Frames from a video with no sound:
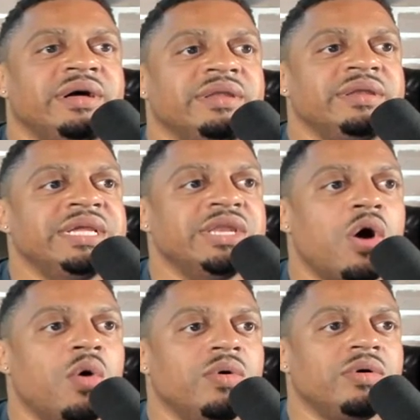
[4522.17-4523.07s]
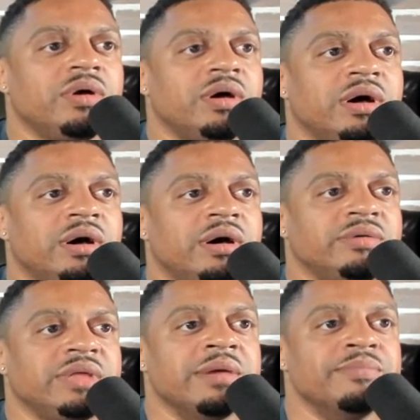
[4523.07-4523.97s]
Nino,
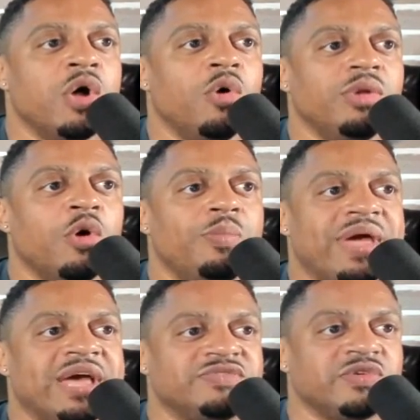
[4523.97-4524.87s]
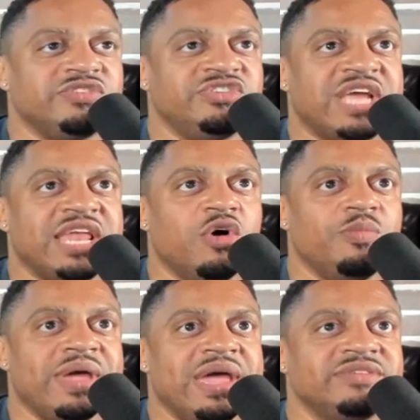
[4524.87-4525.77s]
M. Lopez versus J.
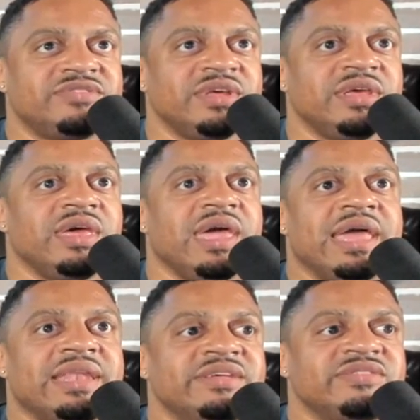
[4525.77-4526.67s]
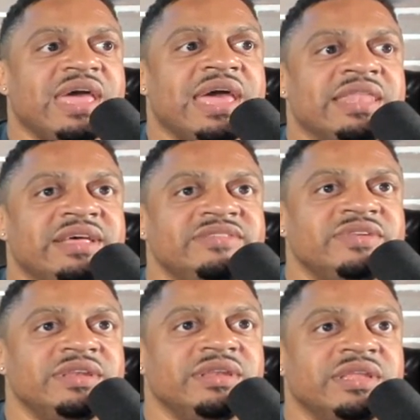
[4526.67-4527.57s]
Lopez. And this
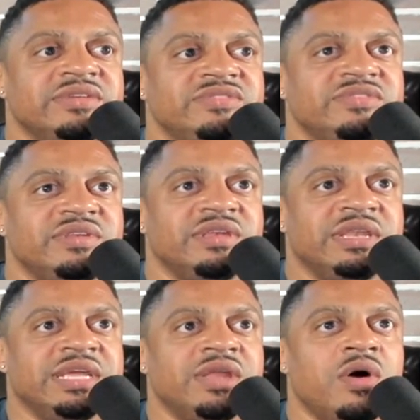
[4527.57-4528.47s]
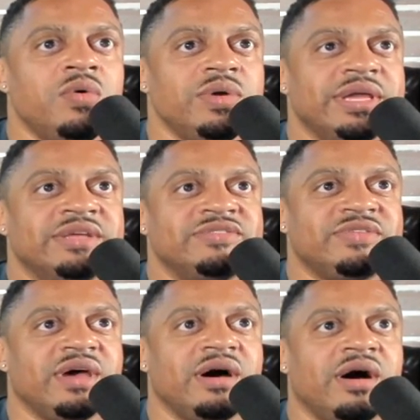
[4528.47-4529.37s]
Nino
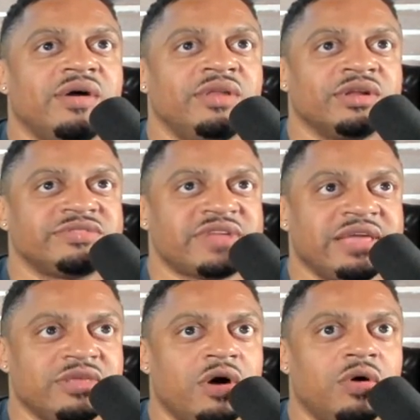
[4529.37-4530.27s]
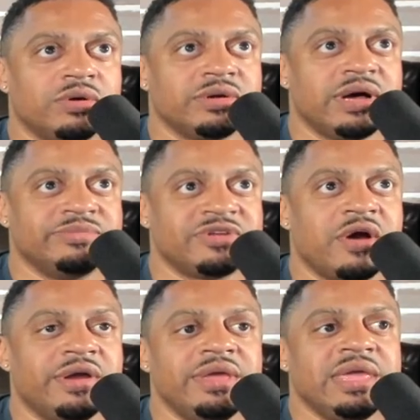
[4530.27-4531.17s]
looks like the Hulk. I'm
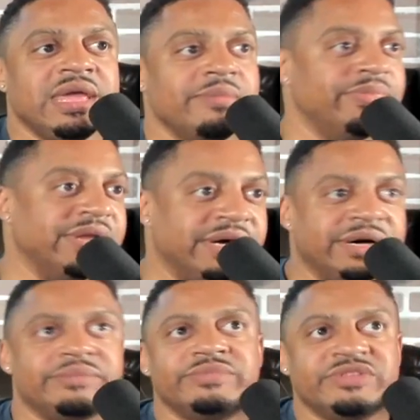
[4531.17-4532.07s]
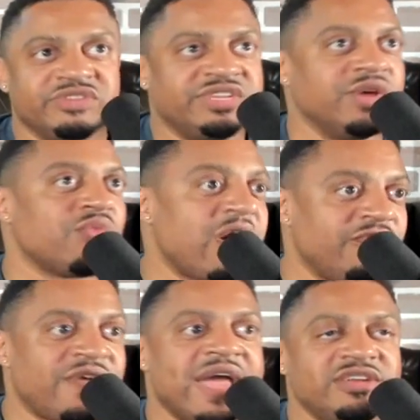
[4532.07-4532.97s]
sorry. But it's a
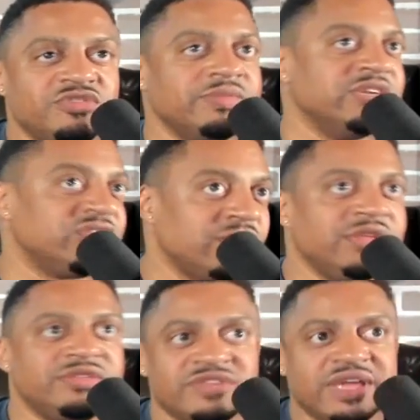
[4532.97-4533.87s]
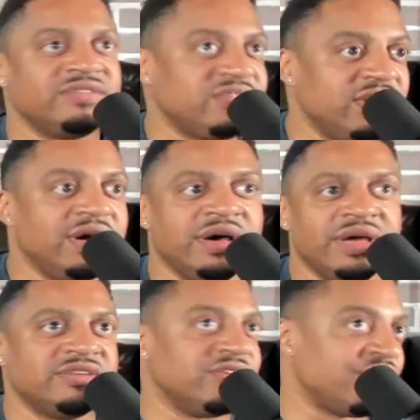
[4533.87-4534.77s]
10-round fight, 2 minutes, 30 seconds
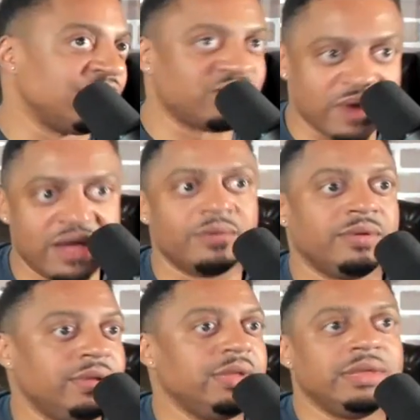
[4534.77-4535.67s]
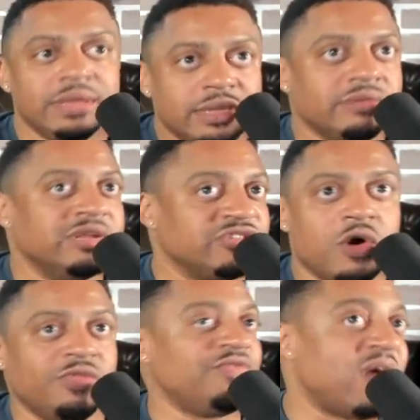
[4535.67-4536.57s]
into the first round. Let's
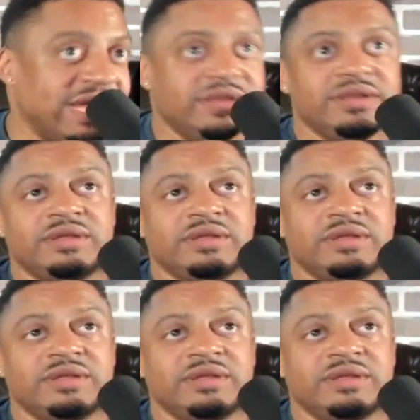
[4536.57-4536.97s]
call the fight.